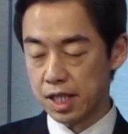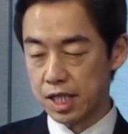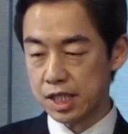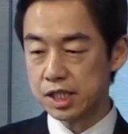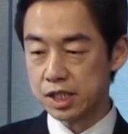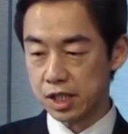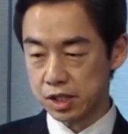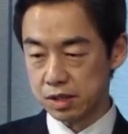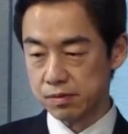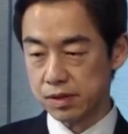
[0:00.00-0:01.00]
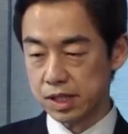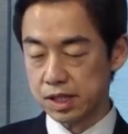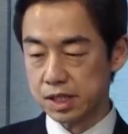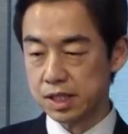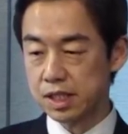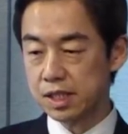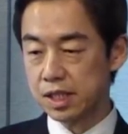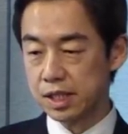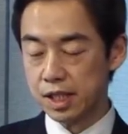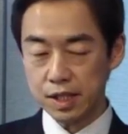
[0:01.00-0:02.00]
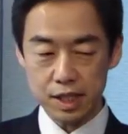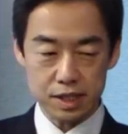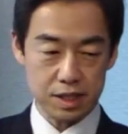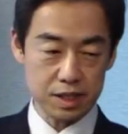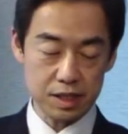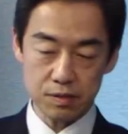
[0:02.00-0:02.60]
initiative in realizing